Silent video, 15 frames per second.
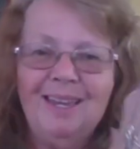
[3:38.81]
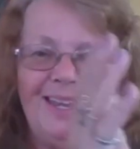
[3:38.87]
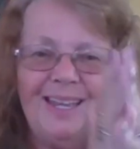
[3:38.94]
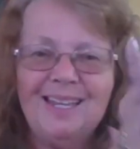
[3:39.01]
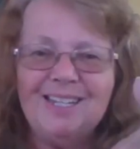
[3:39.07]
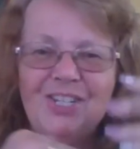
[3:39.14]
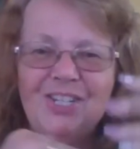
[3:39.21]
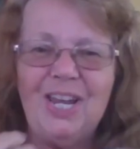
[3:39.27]

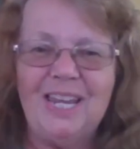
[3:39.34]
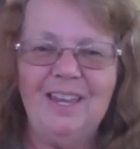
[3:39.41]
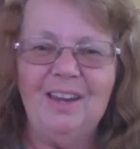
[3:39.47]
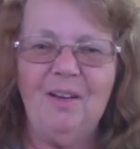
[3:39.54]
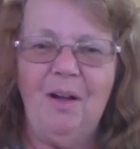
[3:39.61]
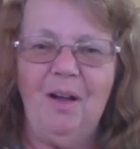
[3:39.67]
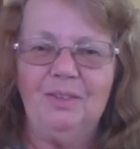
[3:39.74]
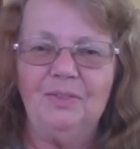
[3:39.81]
and shake
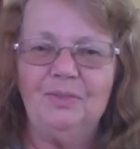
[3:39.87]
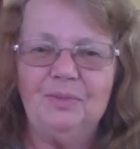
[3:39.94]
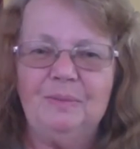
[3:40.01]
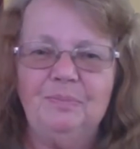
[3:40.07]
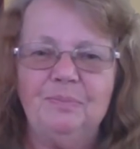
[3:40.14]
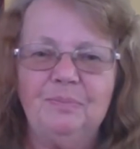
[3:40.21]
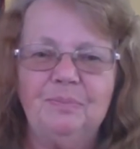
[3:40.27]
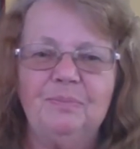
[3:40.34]
it off.
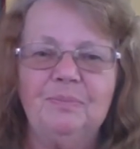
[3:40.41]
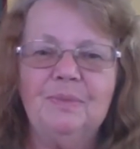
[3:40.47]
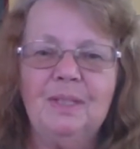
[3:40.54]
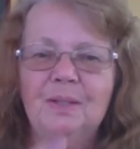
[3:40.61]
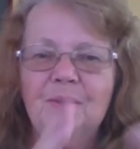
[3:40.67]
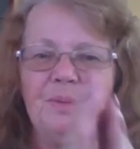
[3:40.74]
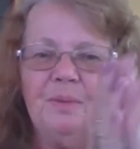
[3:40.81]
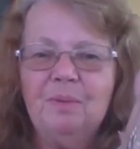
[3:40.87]

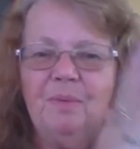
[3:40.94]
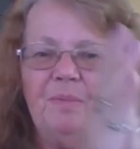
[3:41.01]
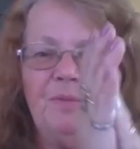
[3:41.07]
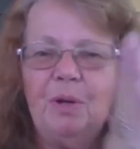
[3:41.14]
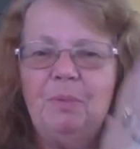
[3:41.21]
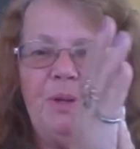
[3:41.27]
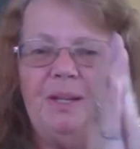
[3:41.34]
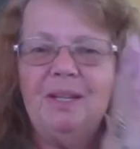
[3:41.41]

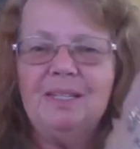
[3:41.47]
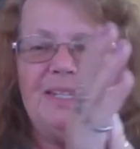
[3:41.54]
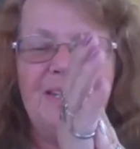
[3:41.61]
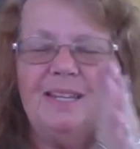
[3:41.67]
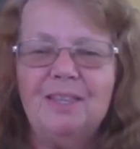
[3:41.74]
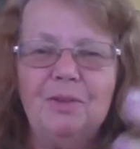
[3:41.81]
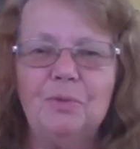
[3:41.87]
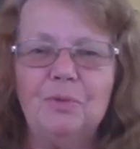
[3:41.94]
Rub your hands
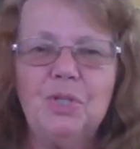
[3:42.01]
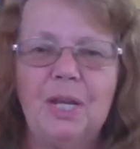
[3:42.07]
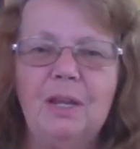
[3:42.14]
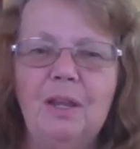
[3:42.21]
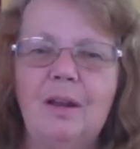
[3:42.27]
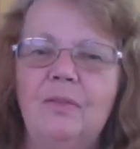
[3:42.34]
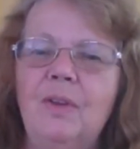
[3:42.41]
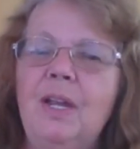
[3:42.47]
together and shake
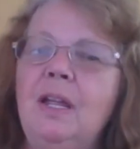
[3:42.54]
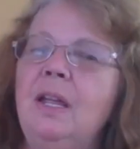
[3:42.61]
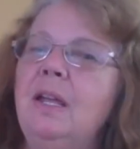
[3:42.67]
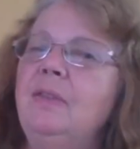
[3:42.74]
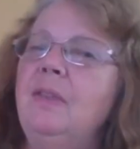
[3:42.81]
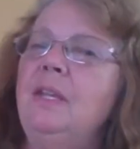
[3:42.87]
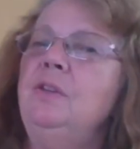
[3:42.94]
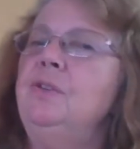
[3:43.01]
it off.
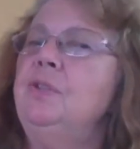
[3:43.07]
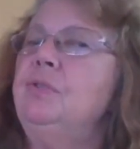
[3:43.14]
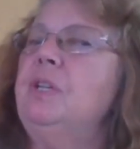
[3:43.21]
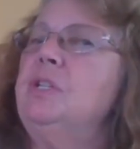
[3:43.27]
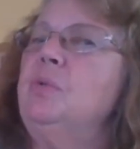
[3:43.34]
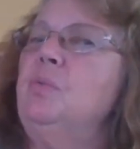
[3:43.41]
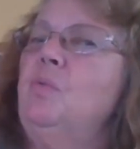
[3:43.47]
And then you stretch